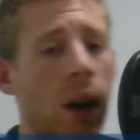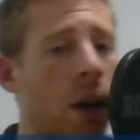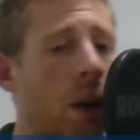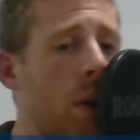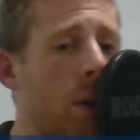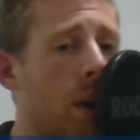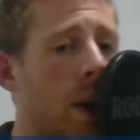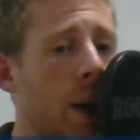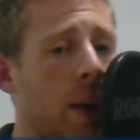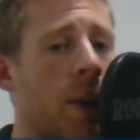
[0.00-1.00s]
All
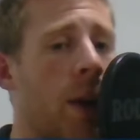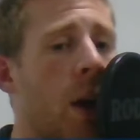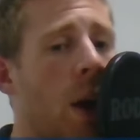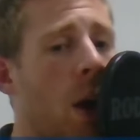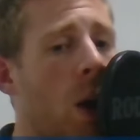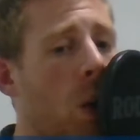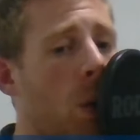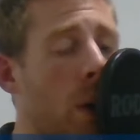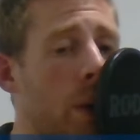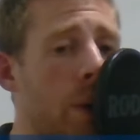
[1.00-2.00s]
right.
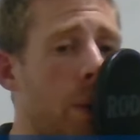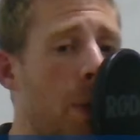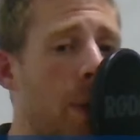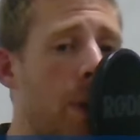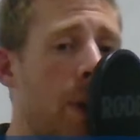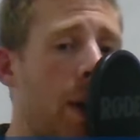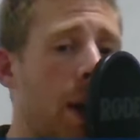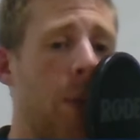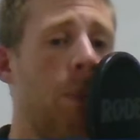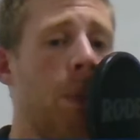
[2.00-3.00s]
Once upon a
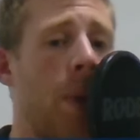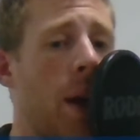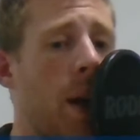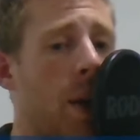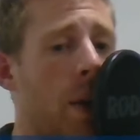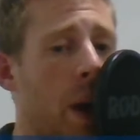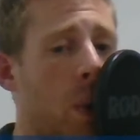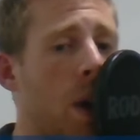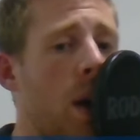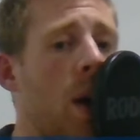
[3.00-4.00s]
time, there
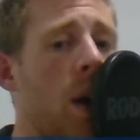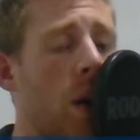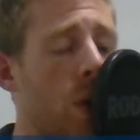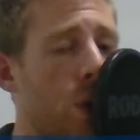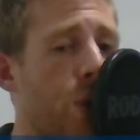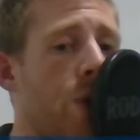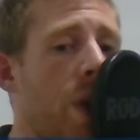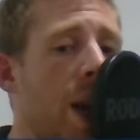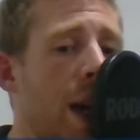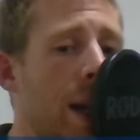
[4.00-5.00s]
were
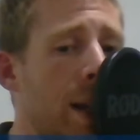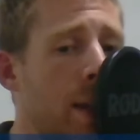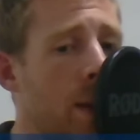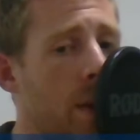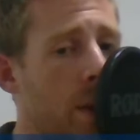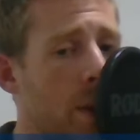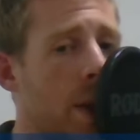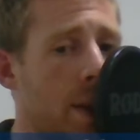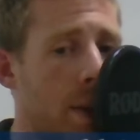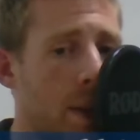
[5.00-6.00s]
3 little
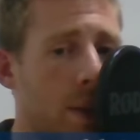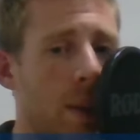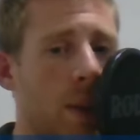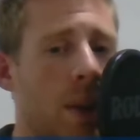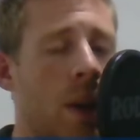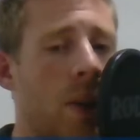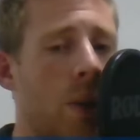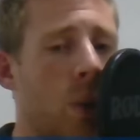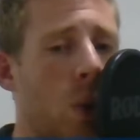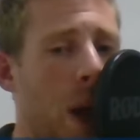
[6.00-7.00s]
sisters, the
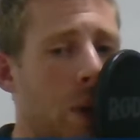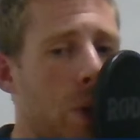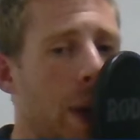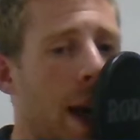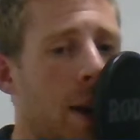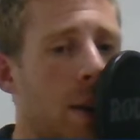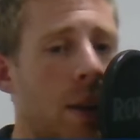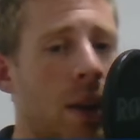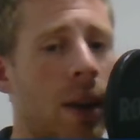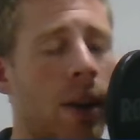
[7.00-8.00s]
Dormouse began,
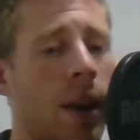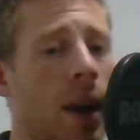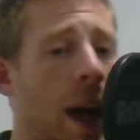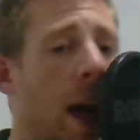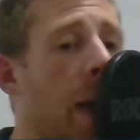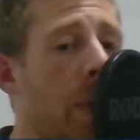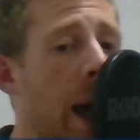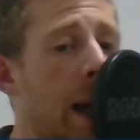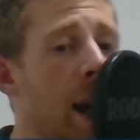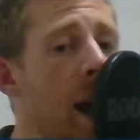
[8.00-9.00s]
and
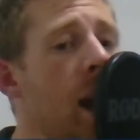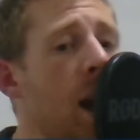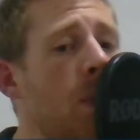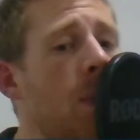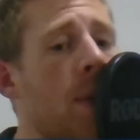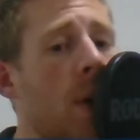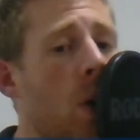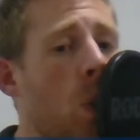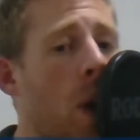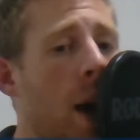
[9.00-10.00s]
their names
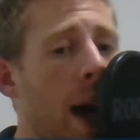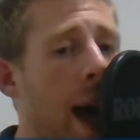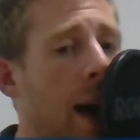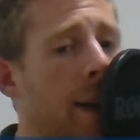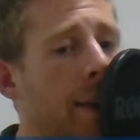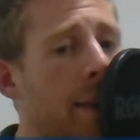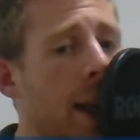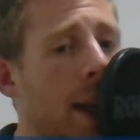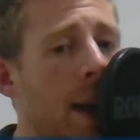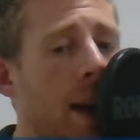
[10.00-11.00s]
were
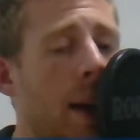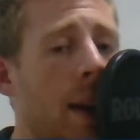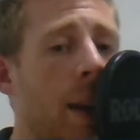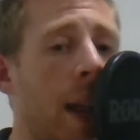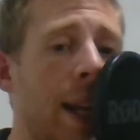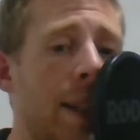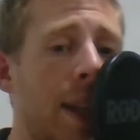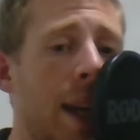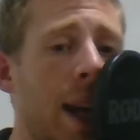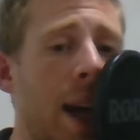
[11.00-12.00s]
Elsie, Lacey,